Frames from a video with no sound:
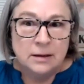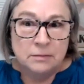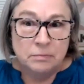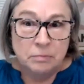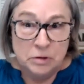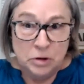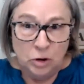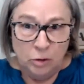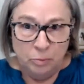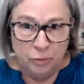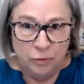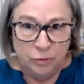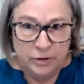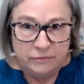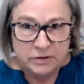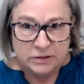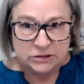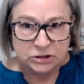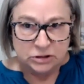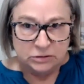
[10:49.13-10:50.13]
you know,
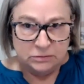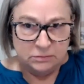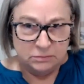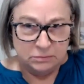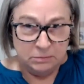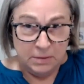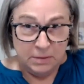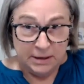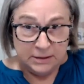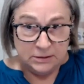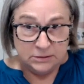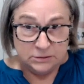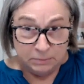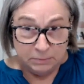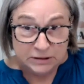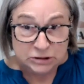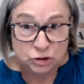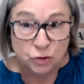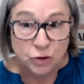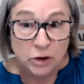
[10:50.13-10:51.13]
previous to my
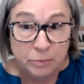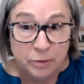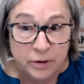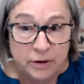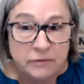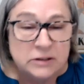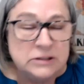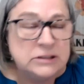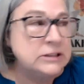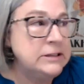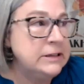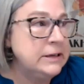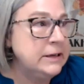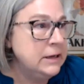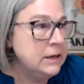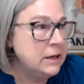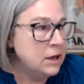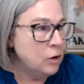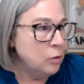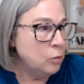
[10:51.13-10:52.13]
my story previously
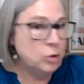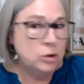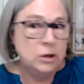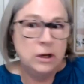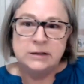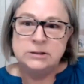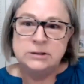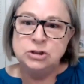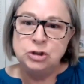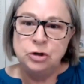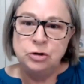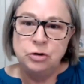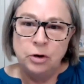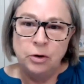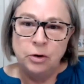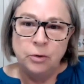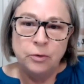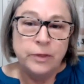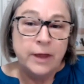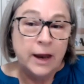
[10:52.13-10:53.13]
would let you
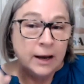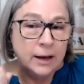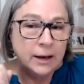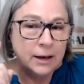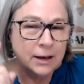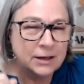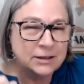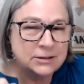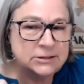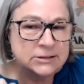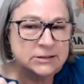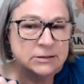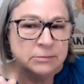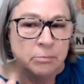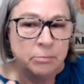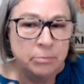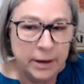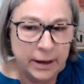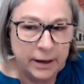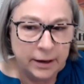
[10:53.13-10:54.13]
know that I
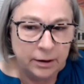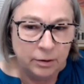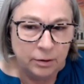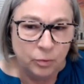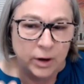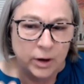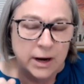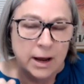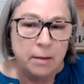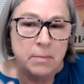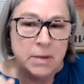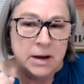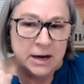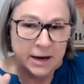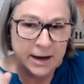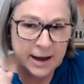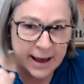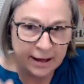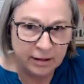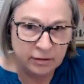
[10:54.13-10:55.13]
listen better when I'm in
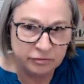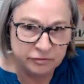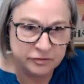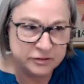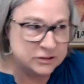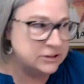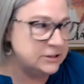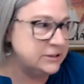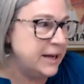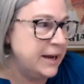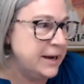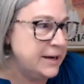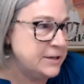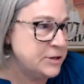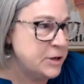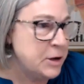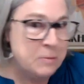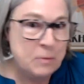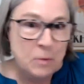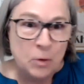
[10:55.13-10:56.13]
an alpha state
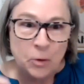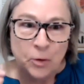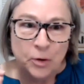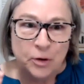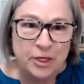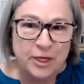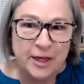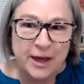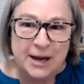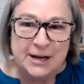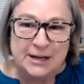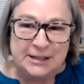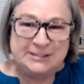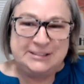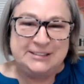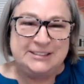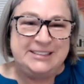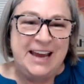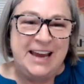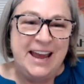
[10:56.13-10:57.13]
or theta
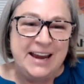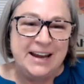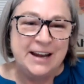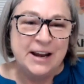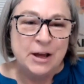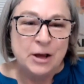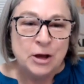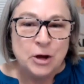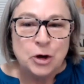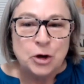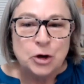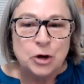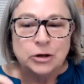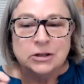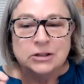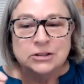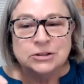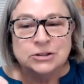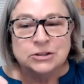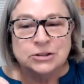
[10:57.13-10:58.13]
state.
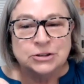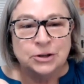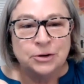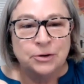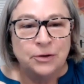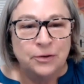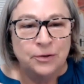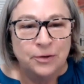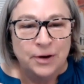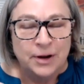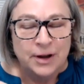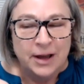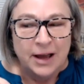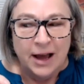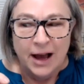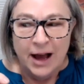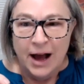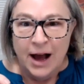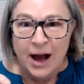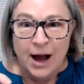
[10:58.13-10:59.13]
So
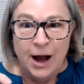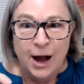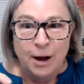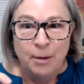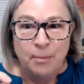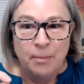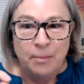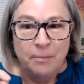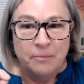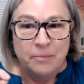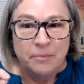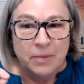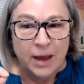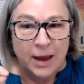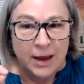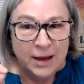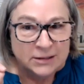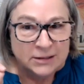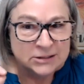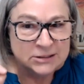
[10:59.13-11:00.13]
um,
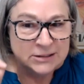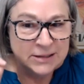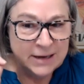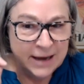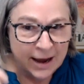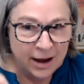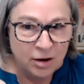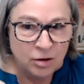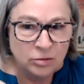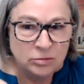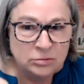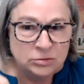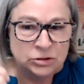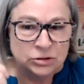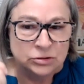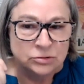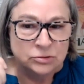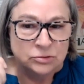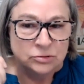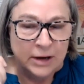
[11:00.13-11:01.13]
it's now
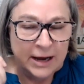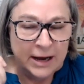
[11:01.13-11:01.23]
to,